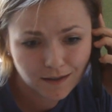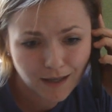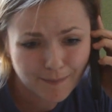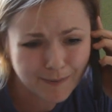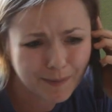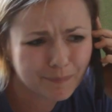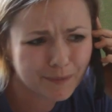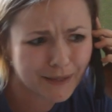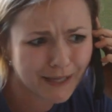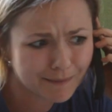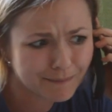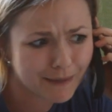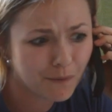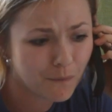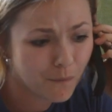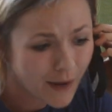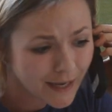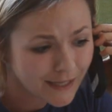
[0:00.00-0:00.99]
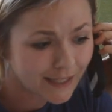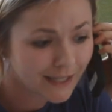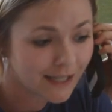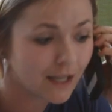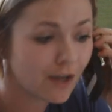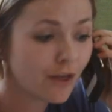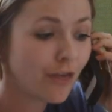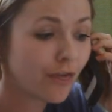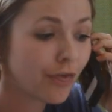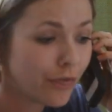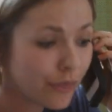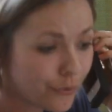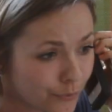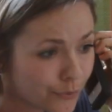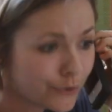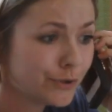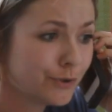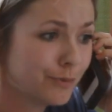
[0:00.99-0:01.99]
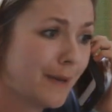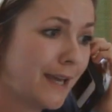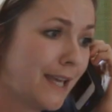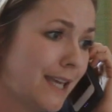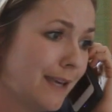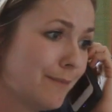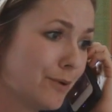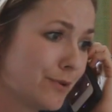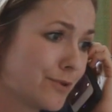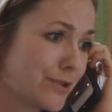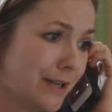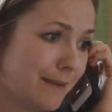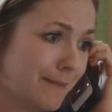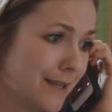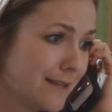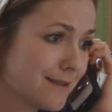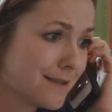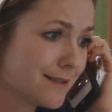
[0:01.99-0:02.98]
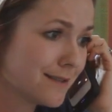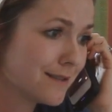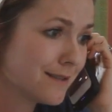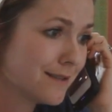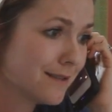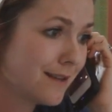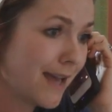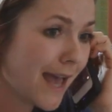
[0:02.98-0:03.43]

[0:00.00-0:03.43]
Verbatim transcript: I mean, I planned my wedding through my chemo treatments.